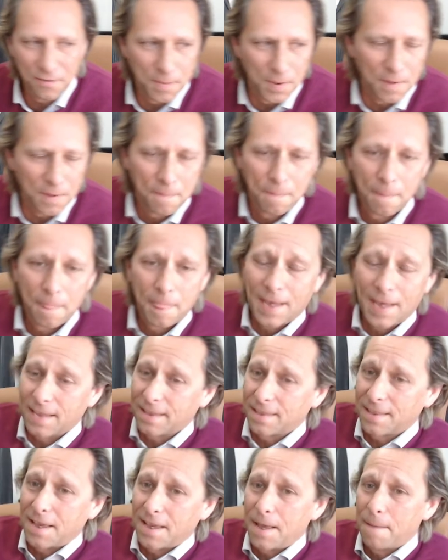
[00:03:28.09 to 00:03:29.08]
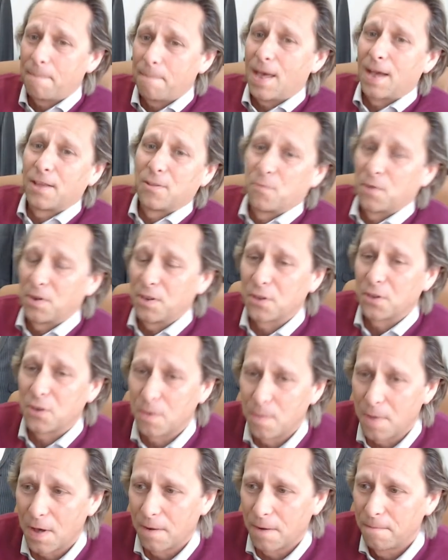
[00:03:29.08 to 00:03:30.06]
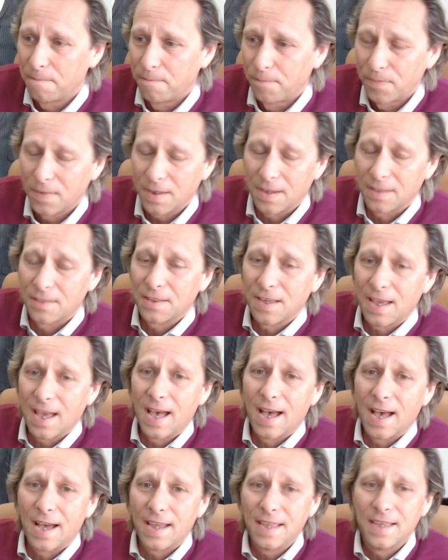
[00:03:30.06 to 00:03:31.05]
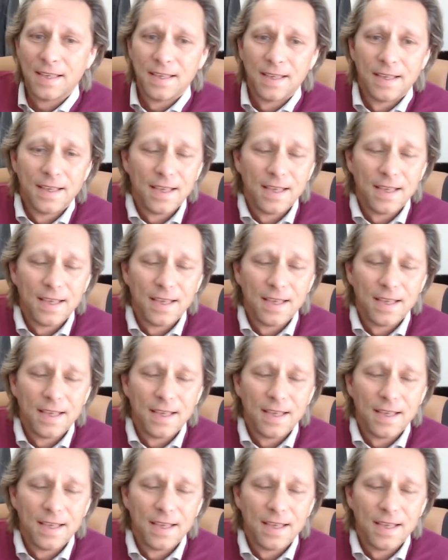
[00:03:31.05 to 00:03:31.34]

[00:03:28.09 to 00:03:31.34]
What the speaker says: But like I said, I just wanted to come on and say hi,